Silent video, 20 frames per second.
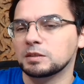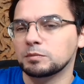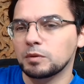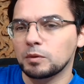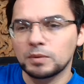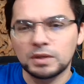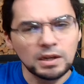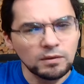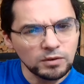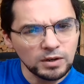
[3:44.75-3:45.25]
But
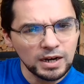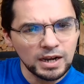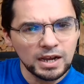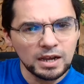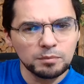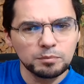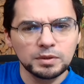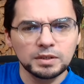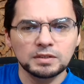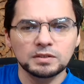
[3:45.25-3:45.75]
whatever
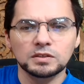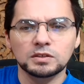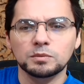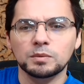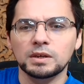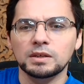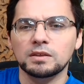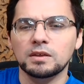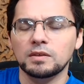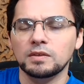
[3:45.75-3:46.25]
happens
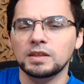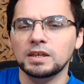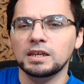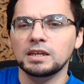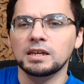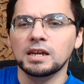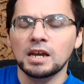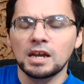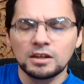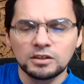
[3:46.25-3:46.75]
with
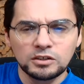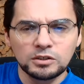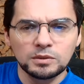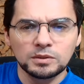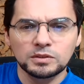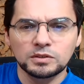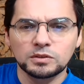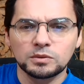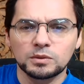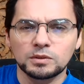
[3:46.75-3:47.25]
the Two
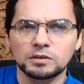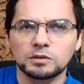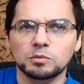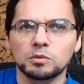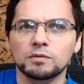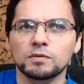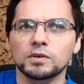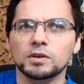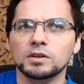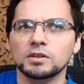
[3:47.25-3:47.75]
of Swords
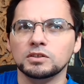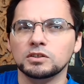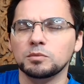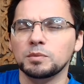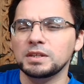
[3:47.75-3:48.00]
reversed,